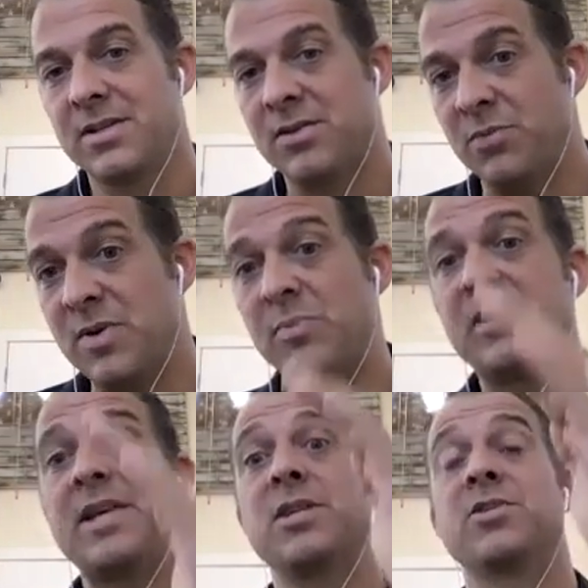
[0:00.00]
to
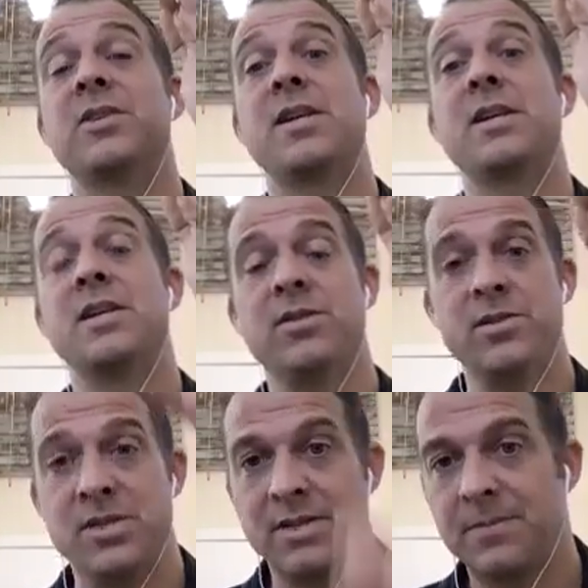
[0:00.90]
replenish that
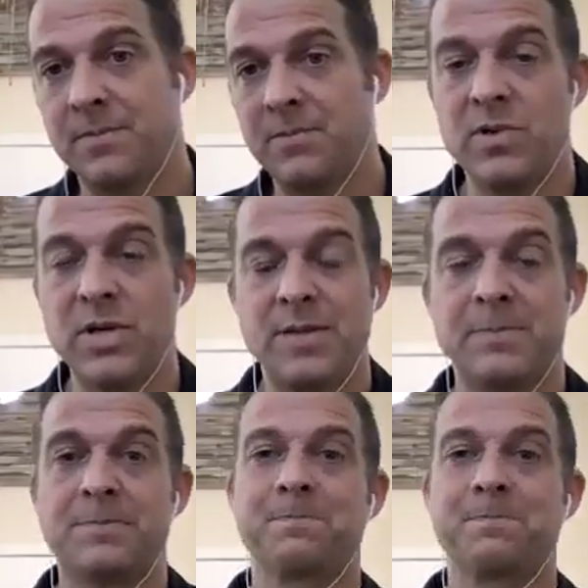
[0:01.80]
energy, right?